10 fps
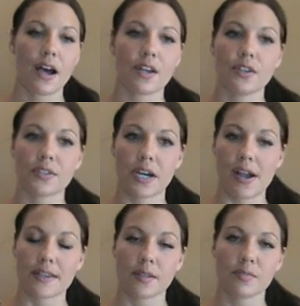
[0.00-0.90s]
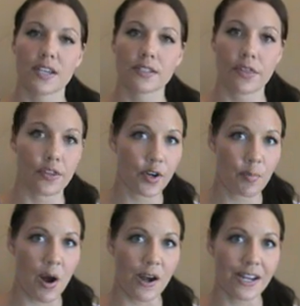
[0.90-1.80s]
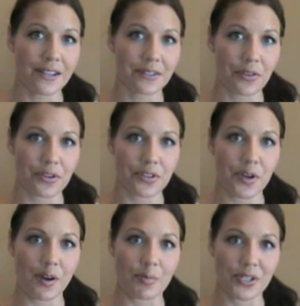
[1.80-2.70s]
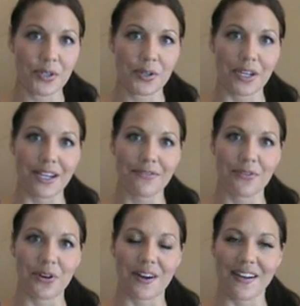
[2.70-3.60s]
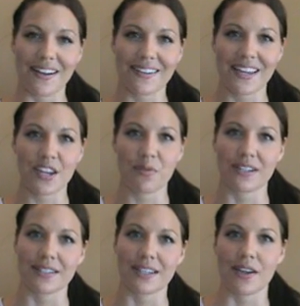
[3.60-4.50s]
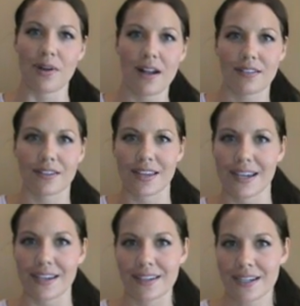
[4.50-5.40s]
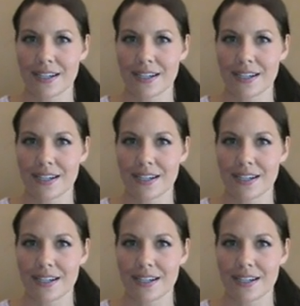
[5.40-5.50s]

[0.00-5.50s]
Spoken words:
doTERRA has them tested third party, so there's no opportunity for anyone to say, well, are they,